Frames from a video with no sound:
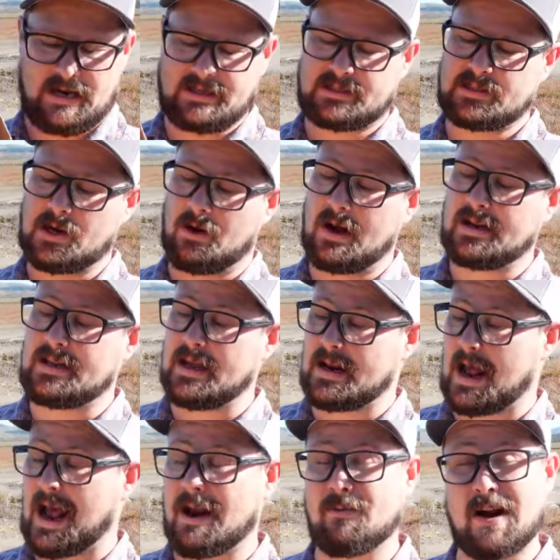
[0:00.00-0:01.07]
So again,
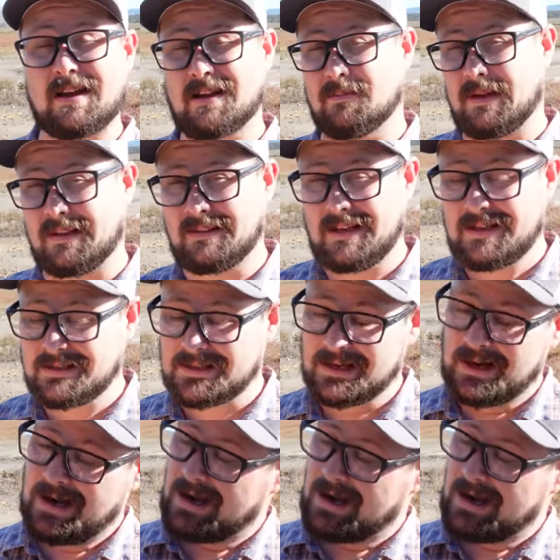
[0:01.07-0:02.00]
I recommend these.